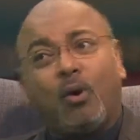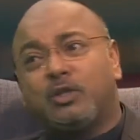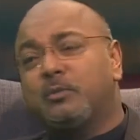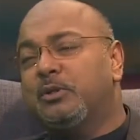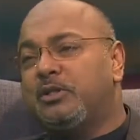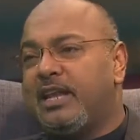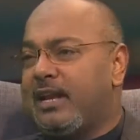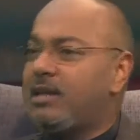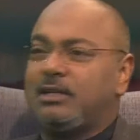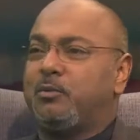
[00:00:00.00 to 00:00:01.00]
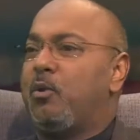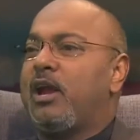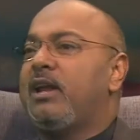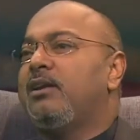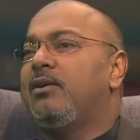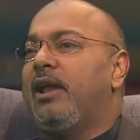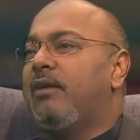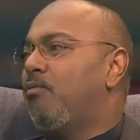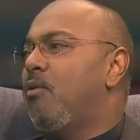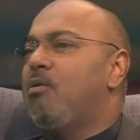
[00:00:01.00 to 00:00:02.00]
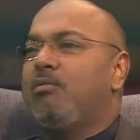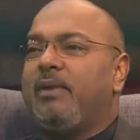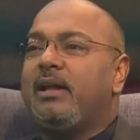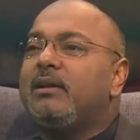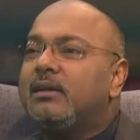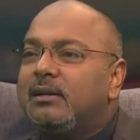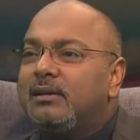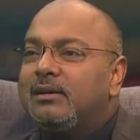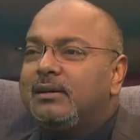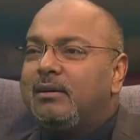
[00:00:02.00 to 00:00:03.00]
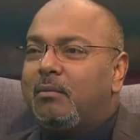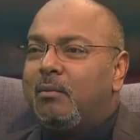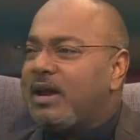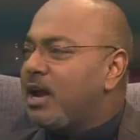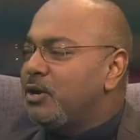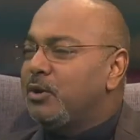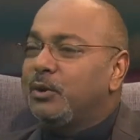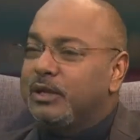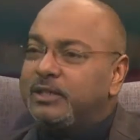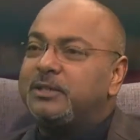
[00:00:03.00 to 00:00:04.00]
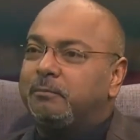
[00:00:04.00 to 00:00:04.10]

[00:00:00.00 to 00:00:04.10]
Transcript: all smooth sailing, I'll just walk in and go like, whoa, man, why can't you do this?